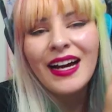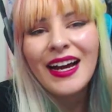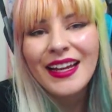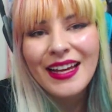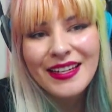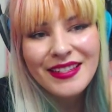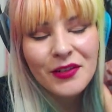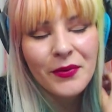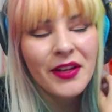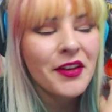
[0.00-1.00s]
Hi guys, and
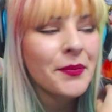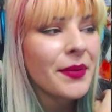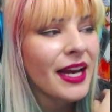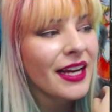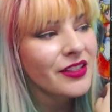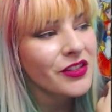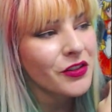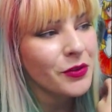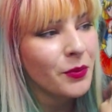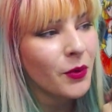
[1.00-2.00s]
welcome back
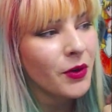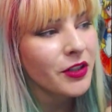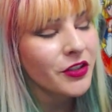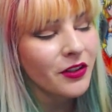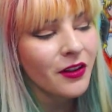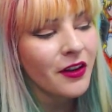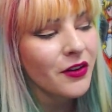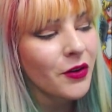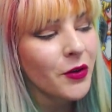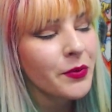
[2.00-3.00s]
to more Sherlock
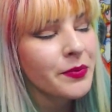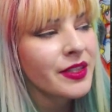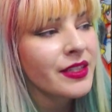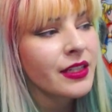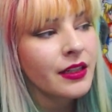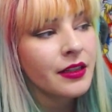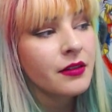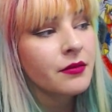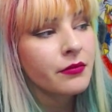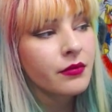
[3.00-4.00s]
Holmes,
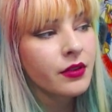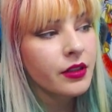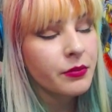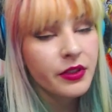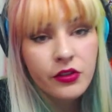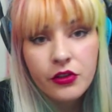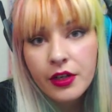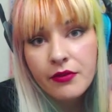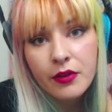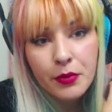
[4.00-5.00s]
The Mystery
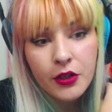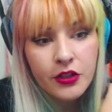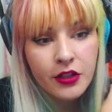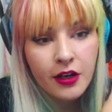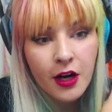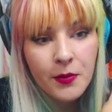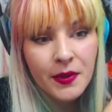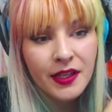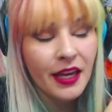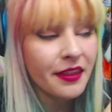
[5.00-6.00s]
of the Persian
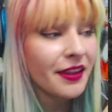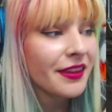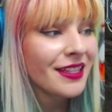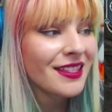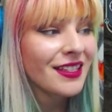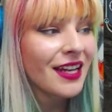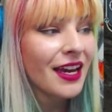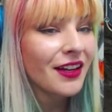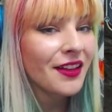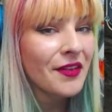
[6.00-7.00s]
Carpet. I think that's the
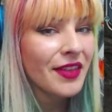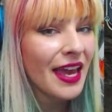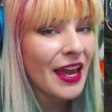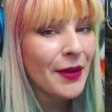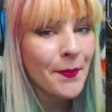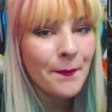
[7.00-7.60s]
title of the game.